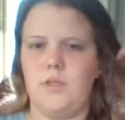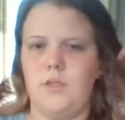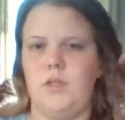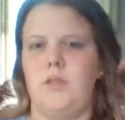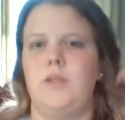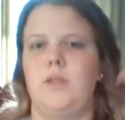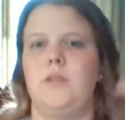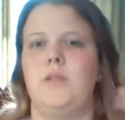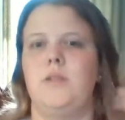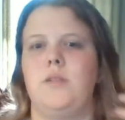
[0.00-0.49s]

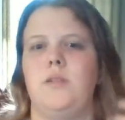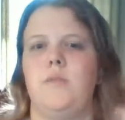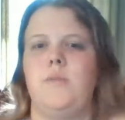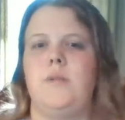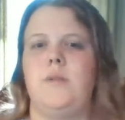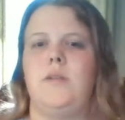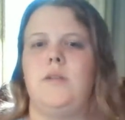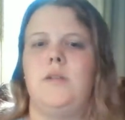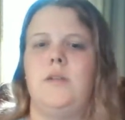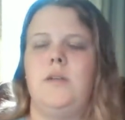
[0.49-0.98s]
during the
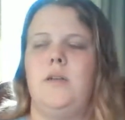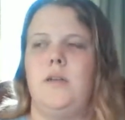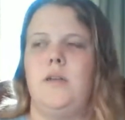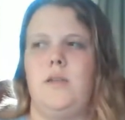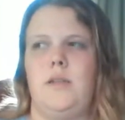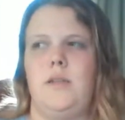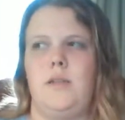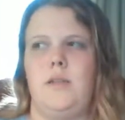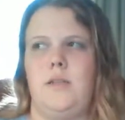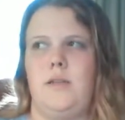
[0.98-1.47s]
summer,
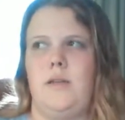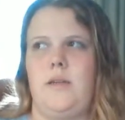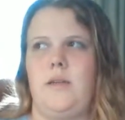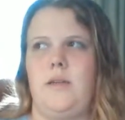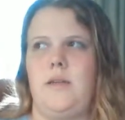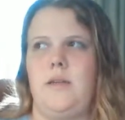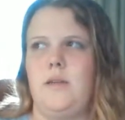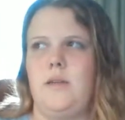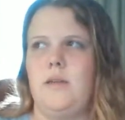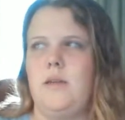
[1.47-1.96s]
it
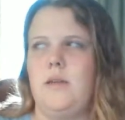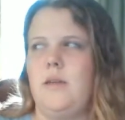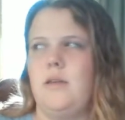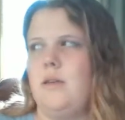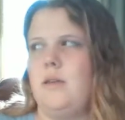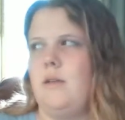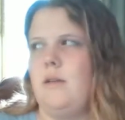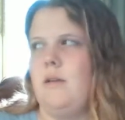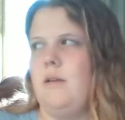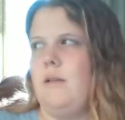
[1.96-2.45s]
like
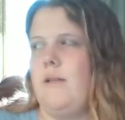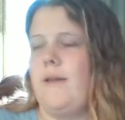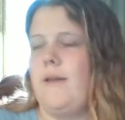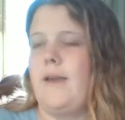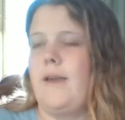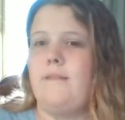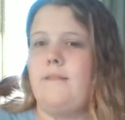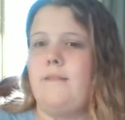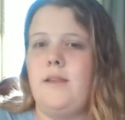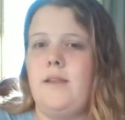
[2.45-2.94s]

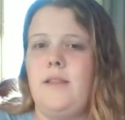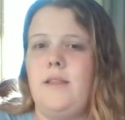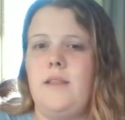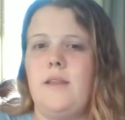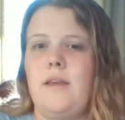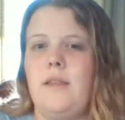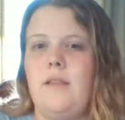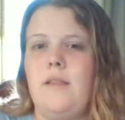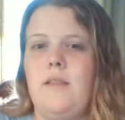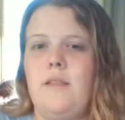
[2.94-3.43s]

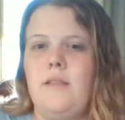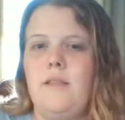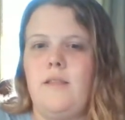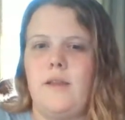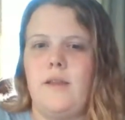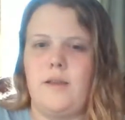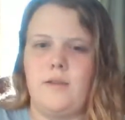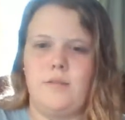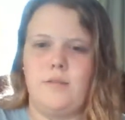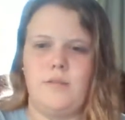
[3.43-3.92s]
everything,
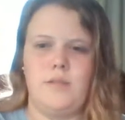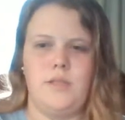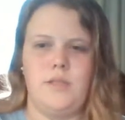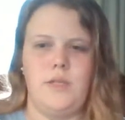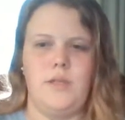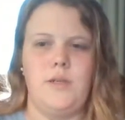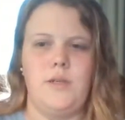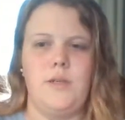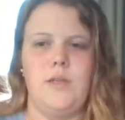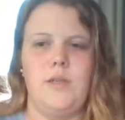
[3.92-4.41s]
like
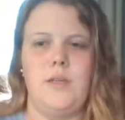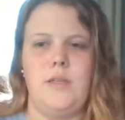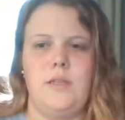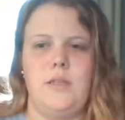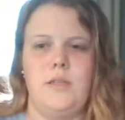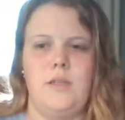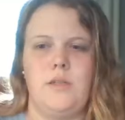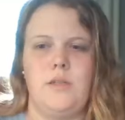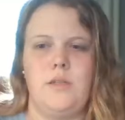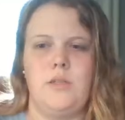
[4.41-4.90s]
dinner
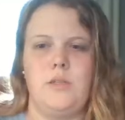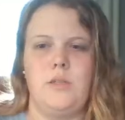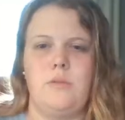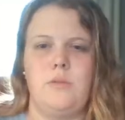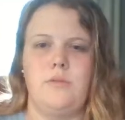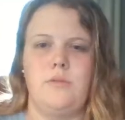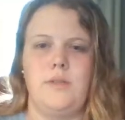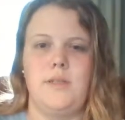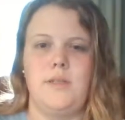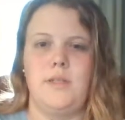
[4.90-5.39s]
and lunch
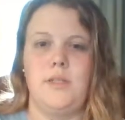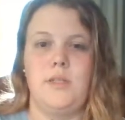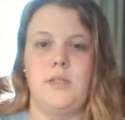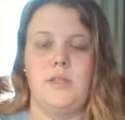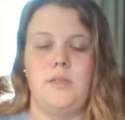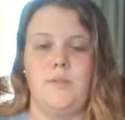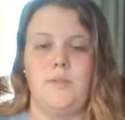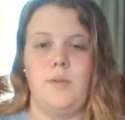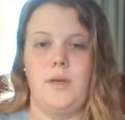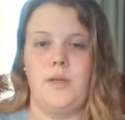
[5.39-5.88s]
really
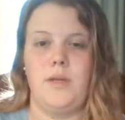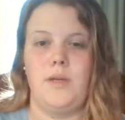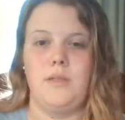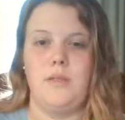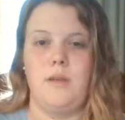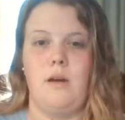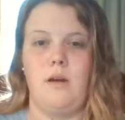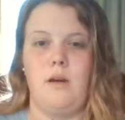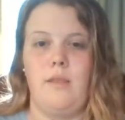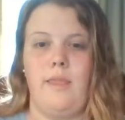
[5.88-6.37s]
just
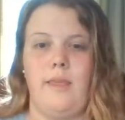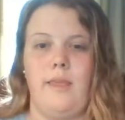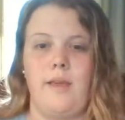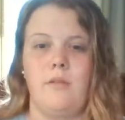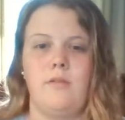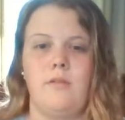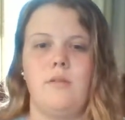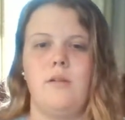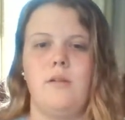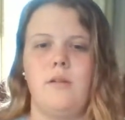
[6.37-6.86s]
depend on
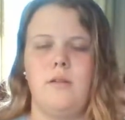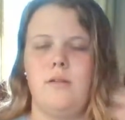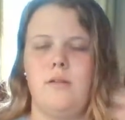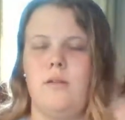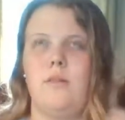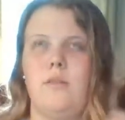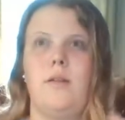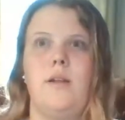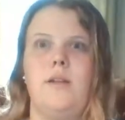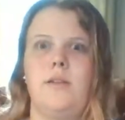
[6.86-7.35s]
like,
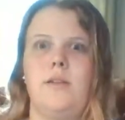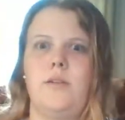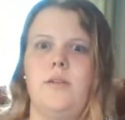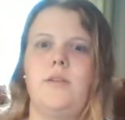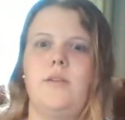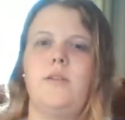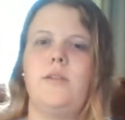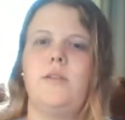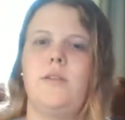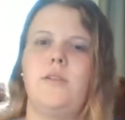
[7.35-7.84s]
no, not
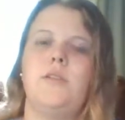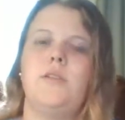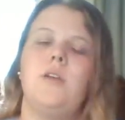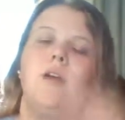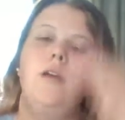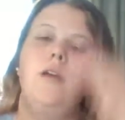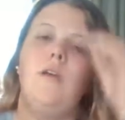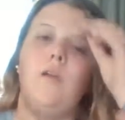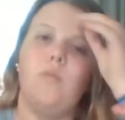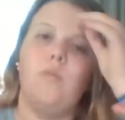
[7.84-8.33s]
dinner and lunch,
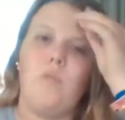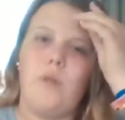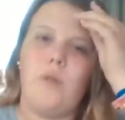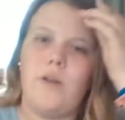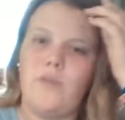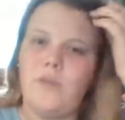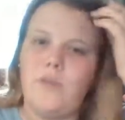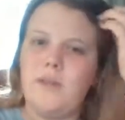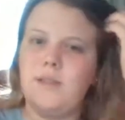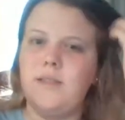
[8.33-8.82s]

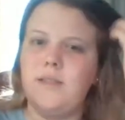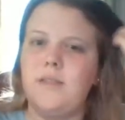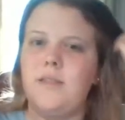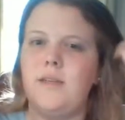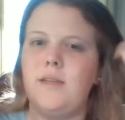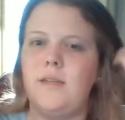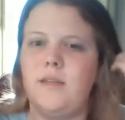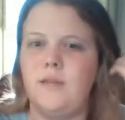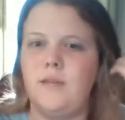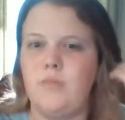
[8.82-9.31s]

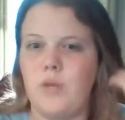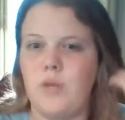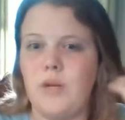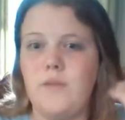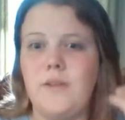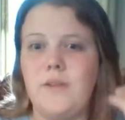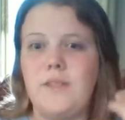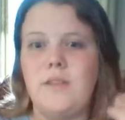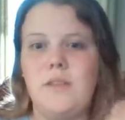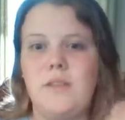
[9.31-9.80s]
breakfast,
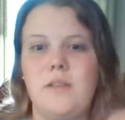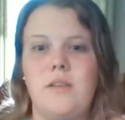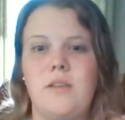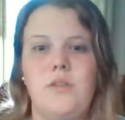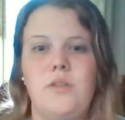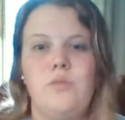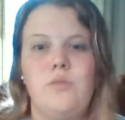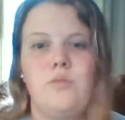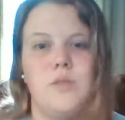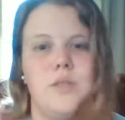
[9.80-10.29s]
breakfast and
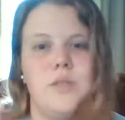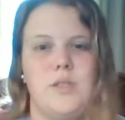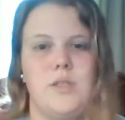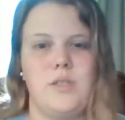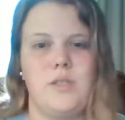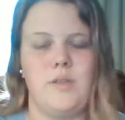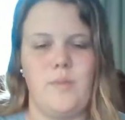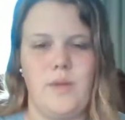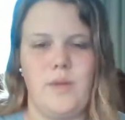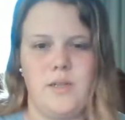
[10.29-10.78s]
lunch really
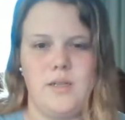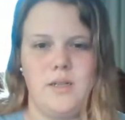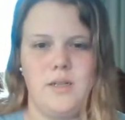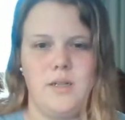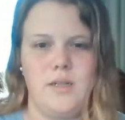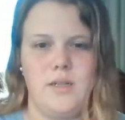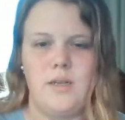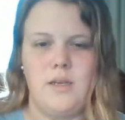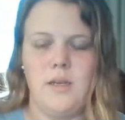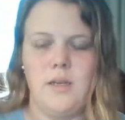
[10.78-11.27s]
just depends
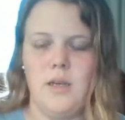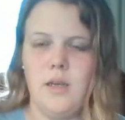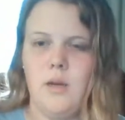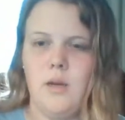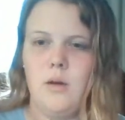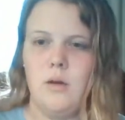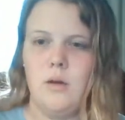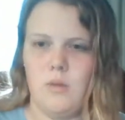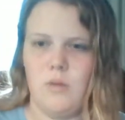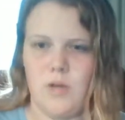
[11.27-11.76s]
on like
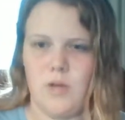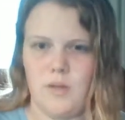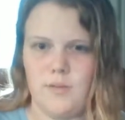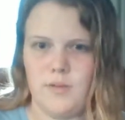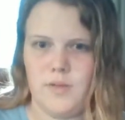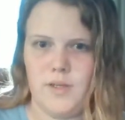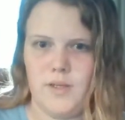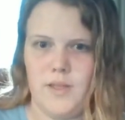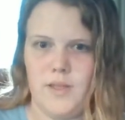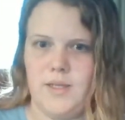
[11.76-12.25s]
what
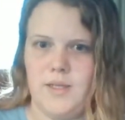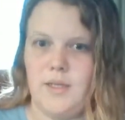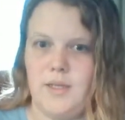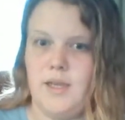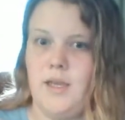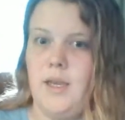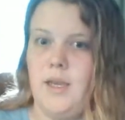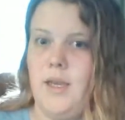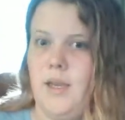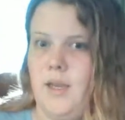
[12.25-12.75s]
I'm doing that
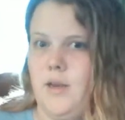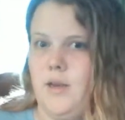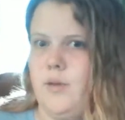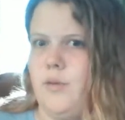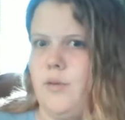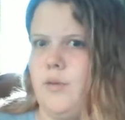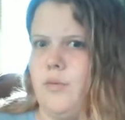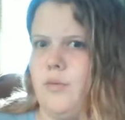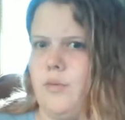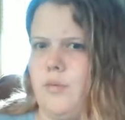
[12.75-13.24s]
day
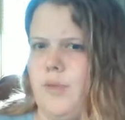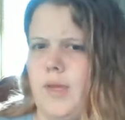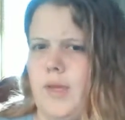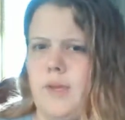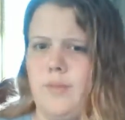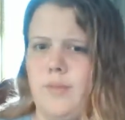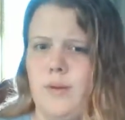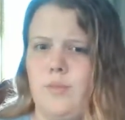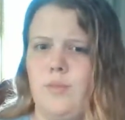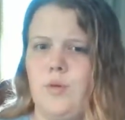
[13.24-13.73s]
and
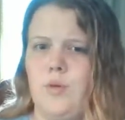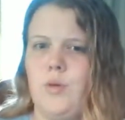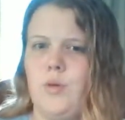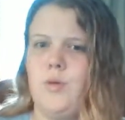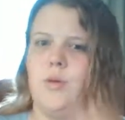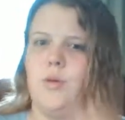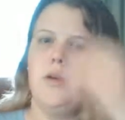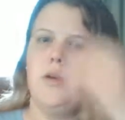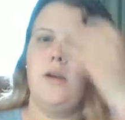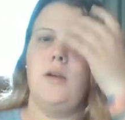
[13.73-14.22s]
like my
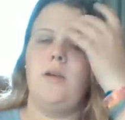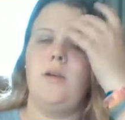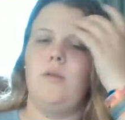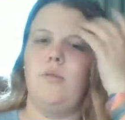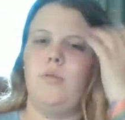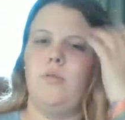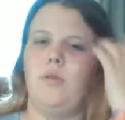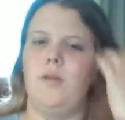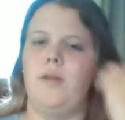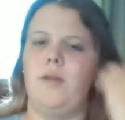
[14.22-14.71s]
mood,
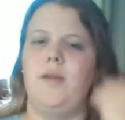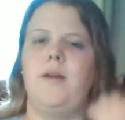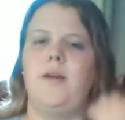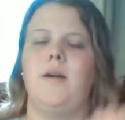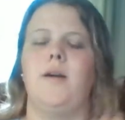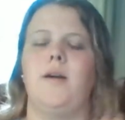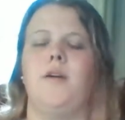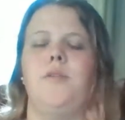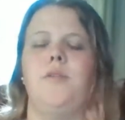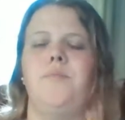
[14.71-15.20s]
really.
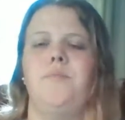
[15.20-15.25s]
